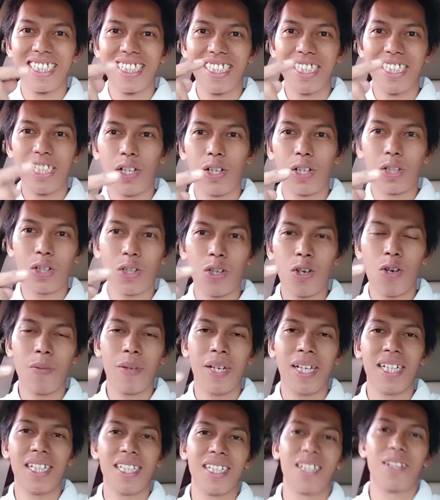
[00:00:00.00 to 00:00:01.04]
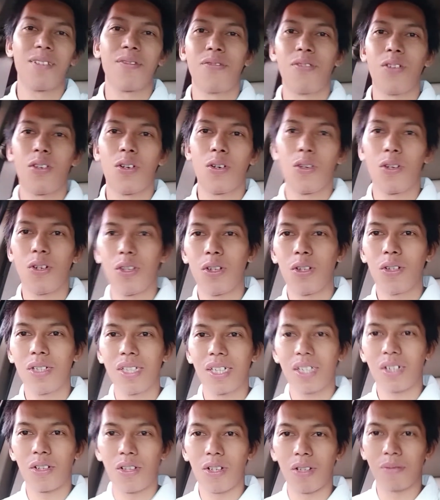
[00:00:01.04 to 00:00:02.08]
your comment for the
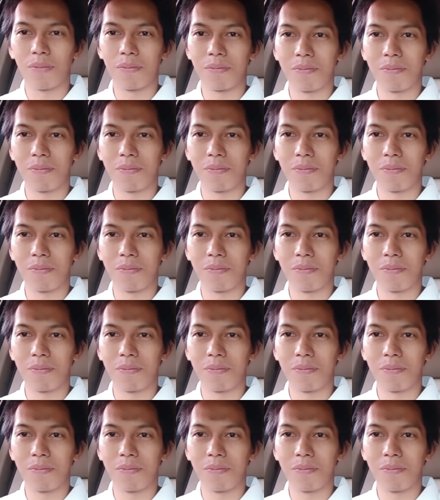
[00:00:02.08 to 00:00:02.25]
column.